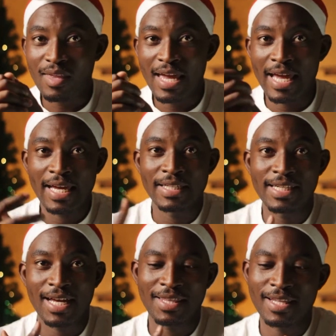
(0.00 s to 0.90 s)
And
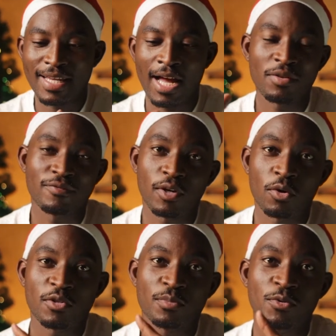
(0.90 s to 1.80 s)
yeah, that's how the
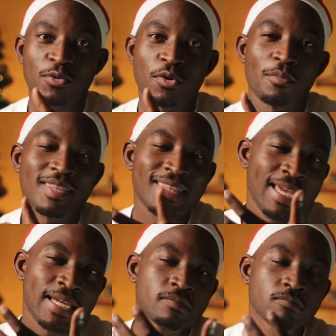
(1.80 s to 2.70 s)
vlog was supposed to go. But
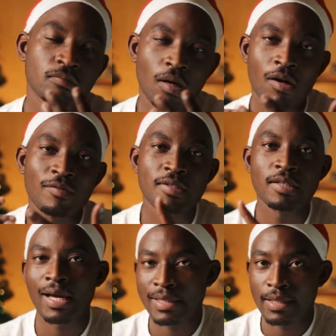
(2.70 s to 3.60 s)
then
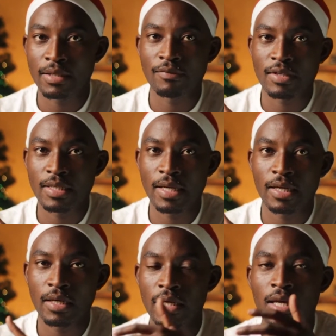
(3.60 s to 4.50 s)
obviously at the end of the
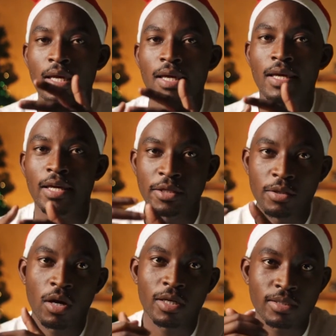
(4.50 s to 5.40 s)
day
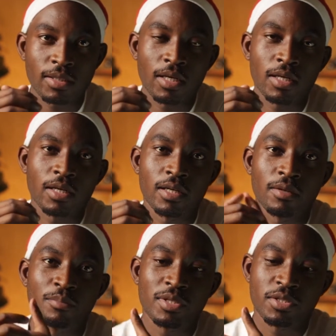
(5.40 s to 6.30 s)
it got
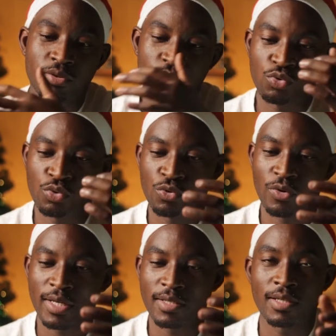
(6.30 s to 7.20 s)
a bit too
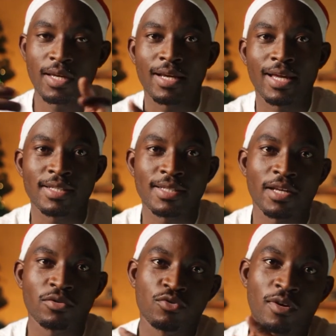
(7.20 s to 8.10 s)
crazy and I just
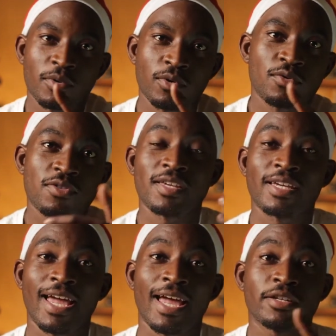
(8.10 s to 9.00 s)
had to drop the whole
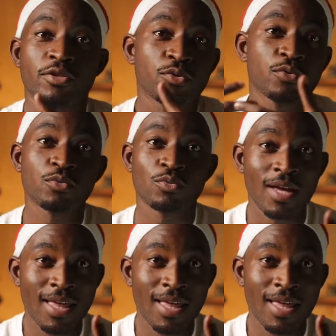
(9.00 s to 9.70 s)
thing and do